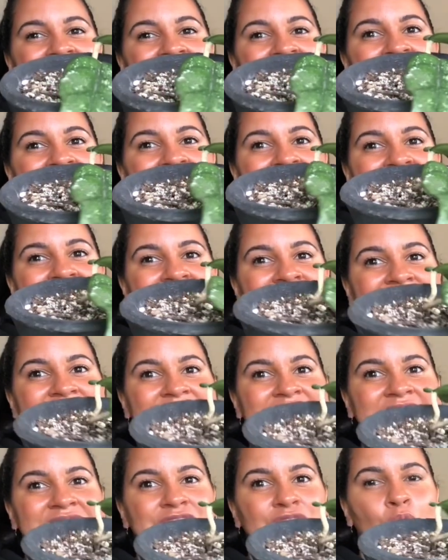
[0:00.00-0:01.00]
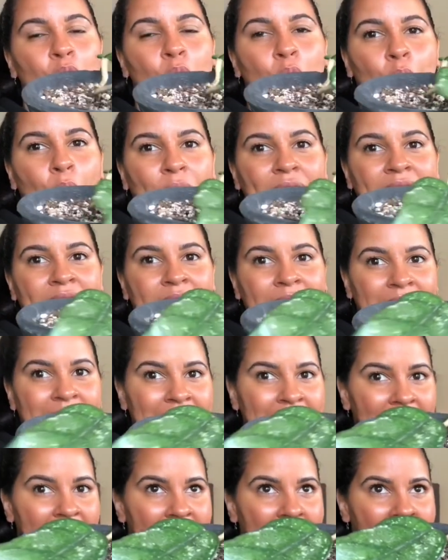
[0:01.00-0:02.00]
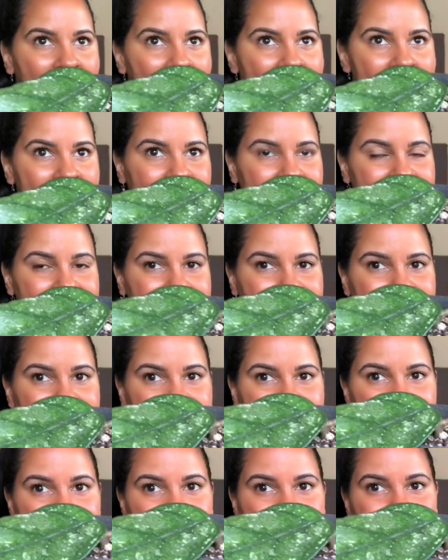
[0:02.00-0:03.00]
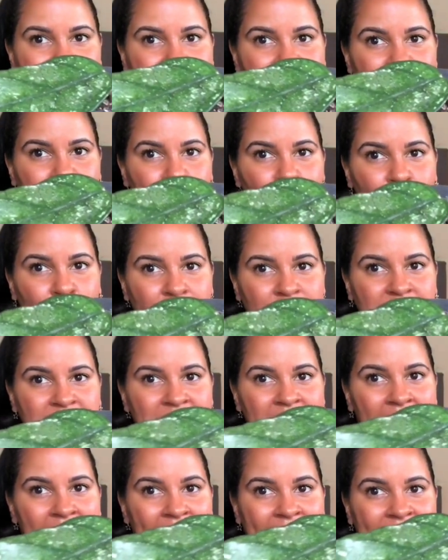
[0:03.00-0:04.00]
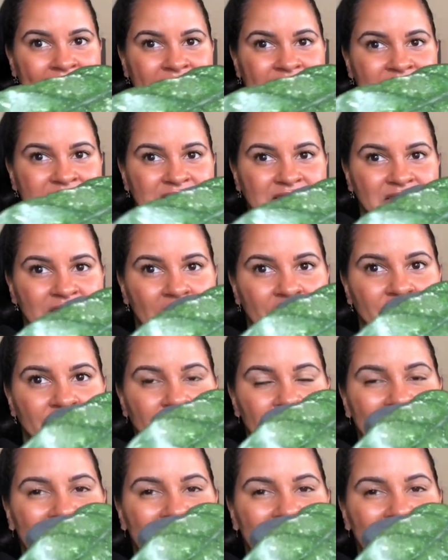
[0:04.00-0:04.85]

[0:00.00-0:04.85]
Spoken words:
as the Hoya X097.